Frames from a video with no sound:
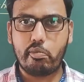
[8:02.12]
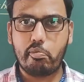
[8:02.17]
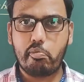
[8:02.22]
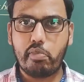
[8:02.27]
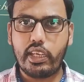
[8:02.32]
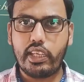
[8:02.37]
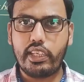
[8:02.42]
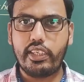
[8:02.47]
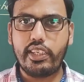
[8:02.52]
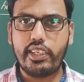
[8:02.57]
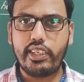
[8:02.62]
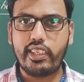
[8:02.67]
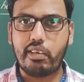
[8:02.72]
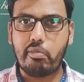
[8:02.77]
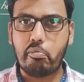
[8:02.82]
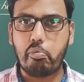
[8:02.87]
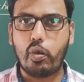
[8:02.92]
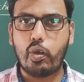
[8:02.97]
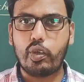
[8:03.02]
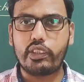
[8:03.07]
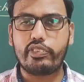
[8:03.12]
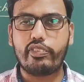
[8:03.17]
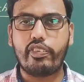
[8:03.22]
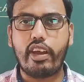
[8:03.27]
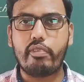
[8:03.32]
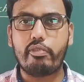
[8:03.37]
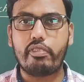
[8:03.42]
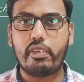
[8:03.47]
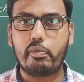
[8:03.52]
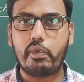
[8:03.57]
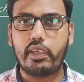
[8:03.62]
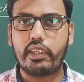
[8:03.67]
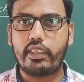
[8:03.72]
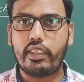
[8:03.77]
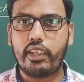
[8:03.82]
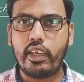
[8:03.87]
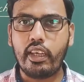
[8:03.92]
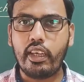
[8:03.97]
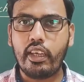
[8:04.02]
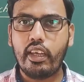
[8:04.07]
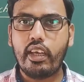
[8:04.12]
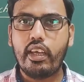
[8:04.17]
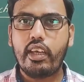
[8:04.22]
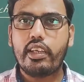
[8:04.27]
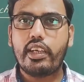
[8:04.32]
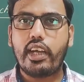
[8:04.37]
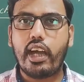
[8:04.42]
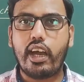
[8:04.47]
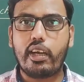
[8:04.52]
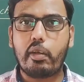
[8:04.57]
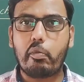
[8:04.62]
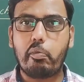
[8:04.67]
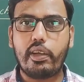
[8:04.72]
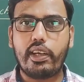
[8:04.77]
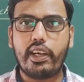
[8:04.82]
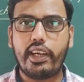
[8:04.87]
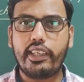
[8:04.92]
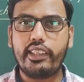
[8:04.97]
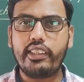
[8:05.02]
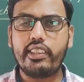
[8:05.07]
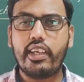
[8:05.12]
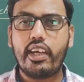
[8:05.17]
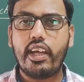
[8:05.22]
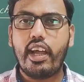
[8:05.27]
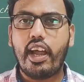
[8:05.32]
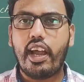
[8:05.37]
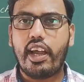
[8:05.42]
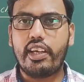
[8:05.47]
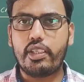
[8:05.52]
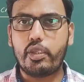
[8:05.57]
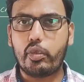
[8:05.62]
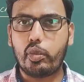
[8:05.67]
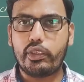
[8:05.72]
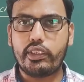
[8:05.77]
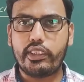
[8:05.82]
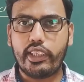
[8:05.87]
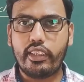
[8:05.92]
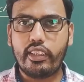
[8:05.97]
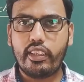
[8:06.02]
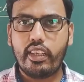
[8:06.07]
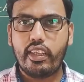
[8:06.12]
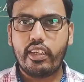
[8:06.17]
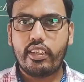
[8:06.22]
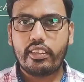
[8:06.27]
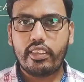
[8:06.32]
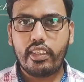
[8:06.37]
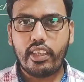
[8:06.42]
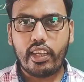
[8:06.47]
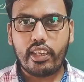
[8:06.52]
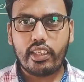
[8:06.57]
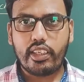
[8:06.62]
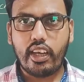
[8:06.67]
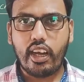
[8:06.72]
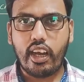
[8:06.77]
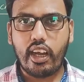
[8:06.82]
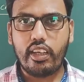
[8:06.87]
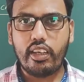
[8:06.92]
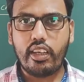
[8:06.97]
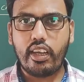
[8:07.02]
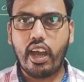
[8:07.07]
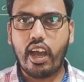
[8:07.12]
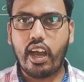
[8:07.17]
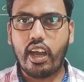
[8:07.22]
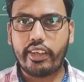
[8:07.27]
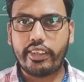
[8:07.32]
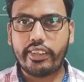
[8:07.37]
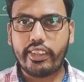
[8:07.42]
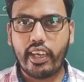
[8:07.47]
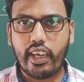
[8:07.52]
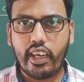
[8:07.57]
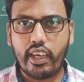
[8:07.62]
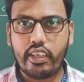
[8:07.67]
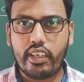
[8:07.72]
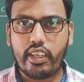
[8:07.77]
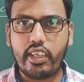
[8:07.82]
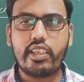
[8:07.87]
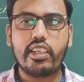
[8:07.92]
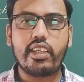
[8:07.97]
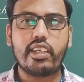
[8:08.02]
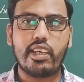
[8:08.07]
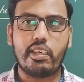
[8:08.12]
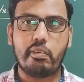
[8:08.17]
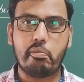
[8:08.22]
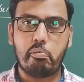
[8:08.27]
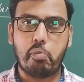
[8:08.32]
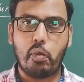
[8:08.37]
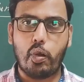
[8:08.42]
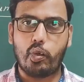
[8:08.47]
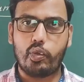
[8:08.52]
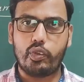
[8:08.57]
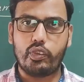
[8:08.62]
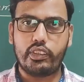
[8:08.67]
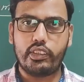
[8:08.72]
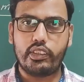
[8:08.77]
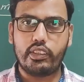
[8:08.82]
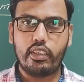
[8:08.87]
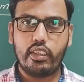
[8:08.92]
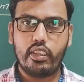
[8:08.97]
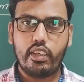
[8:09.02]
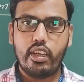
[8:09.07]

mainly compounds formed by the carbon and hydrogen, they are called organic compounds.